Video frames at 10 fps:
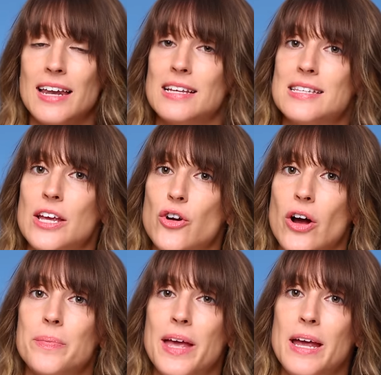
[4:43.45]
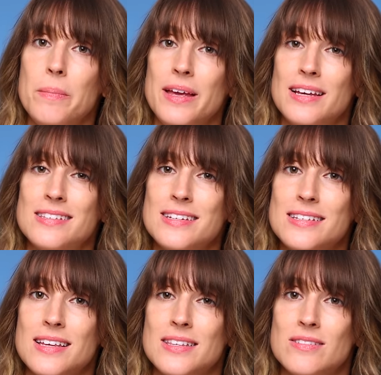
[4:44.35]
and is a cropped
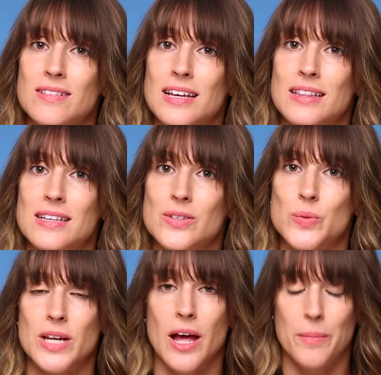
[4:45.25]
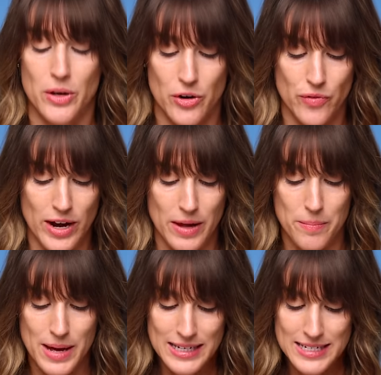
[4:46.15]
APS-C sensor like this one. I'm going to
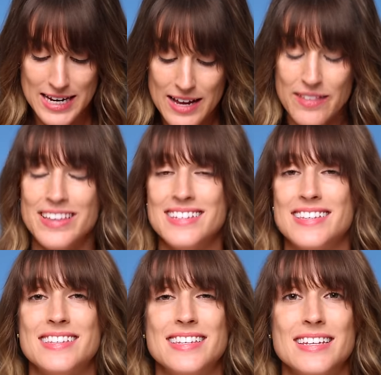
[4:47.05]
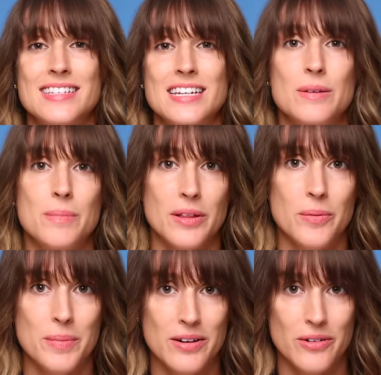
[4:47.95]
recommend this
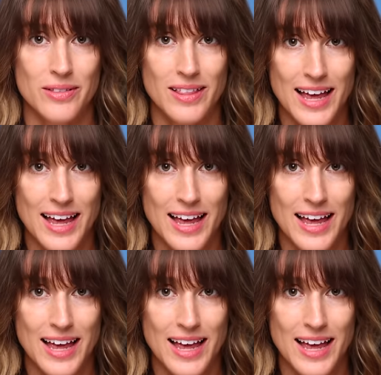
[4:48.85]
16mm